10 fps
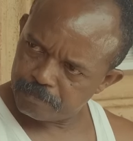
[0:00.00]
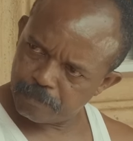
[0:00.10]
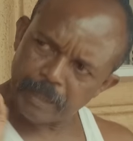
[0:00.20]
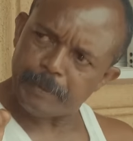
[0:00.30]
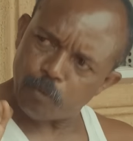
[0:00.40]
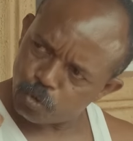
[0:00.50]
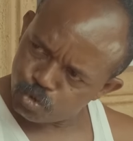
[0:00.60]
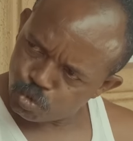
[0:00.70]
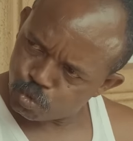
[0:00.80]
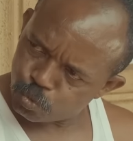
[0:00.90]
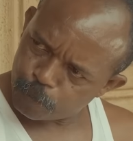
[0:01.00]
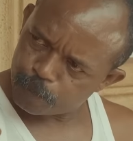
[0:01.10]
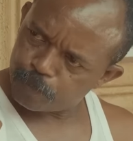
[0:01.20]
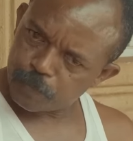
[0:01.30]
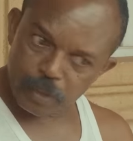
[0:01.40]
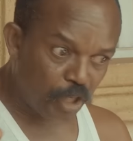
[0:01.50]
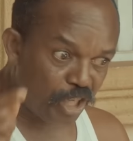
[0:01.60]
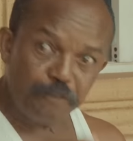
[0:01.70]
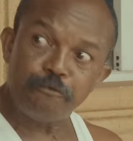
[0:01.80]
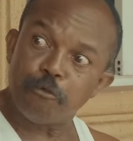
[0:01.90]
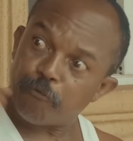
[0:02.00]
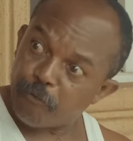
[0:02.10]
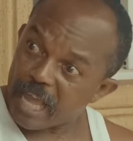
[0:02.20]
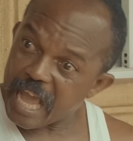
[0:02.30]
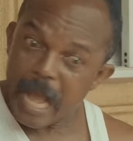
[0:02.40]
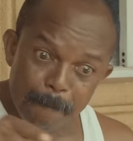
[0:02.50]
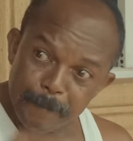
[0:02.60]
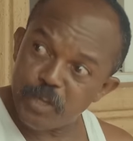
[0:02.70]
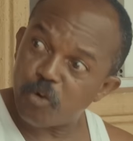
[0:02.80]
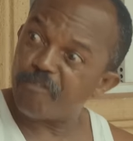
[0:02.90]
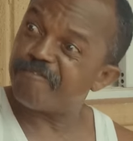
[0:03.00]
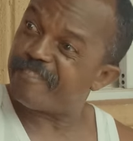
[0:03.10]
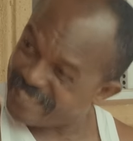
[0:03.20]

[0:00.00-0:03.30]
But let me warn you. If you fail me on